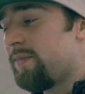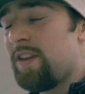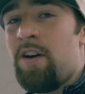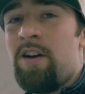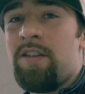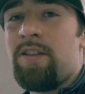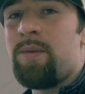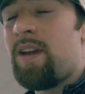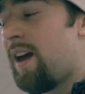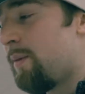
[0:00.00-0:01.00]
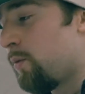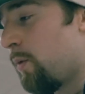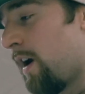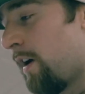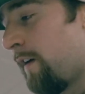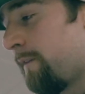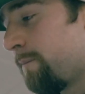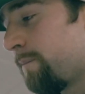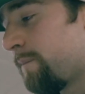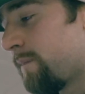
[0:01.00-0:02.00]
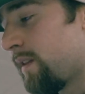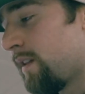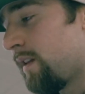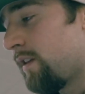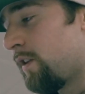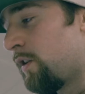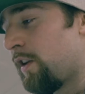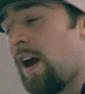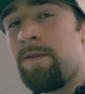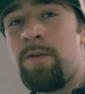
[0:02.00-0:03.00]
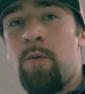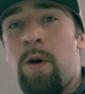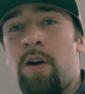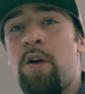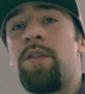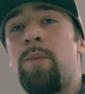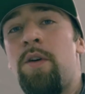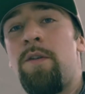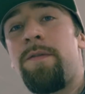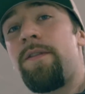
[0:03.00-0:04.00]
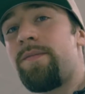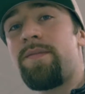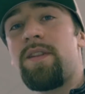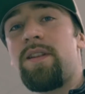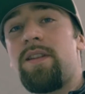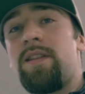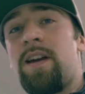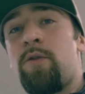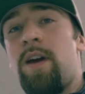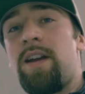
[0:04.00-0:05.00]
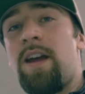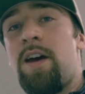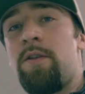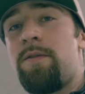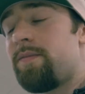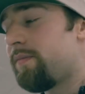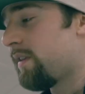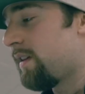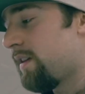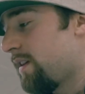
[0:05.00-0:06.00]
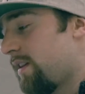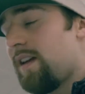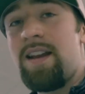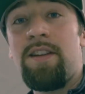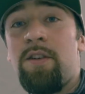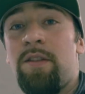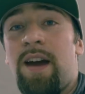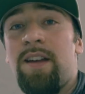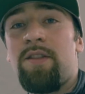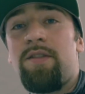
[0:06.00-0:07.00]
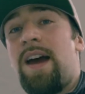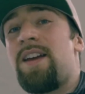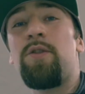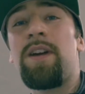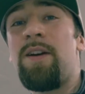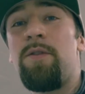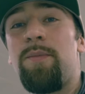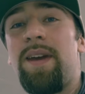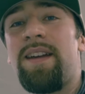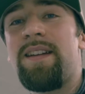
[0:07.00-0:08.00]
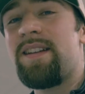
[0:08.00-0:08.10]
There are some times where, you know, you have to work on the move, like right now, and you know that's that's okay with me.